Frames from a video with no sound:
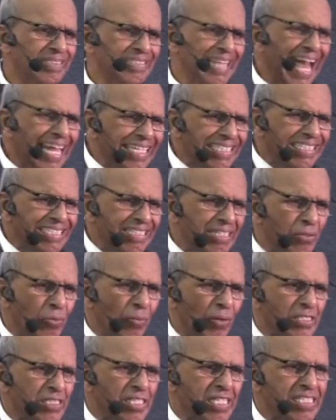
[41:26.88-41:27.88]
That
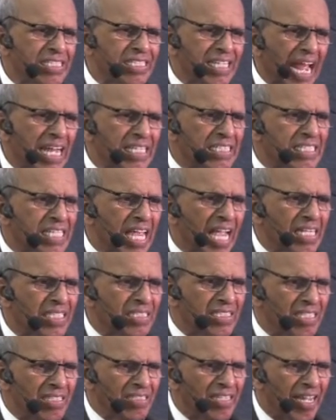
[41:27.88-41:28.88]
was the
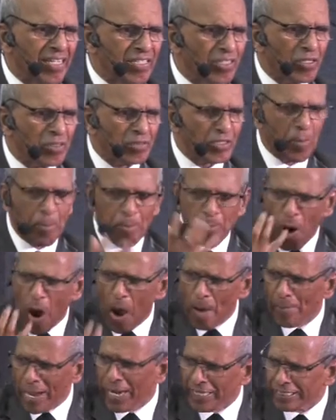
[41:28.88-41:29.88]
transaction that took. The
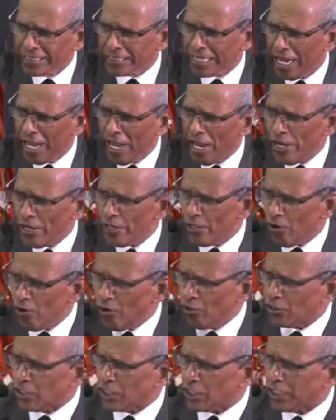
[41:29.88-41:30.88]
moment
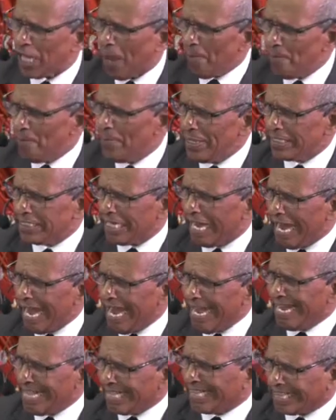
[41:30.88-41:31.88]
you submit
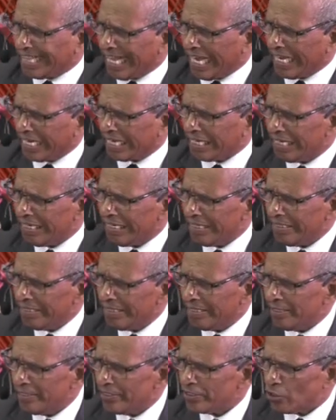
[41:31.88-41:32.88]
anything
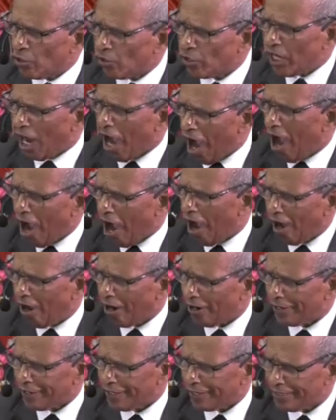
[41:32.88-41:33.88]
to
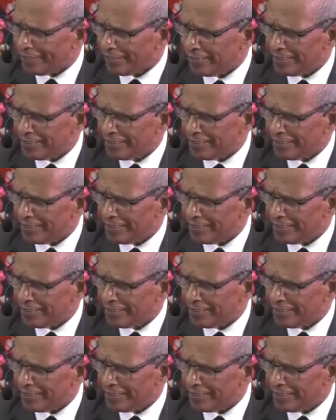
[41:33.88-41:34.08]
God,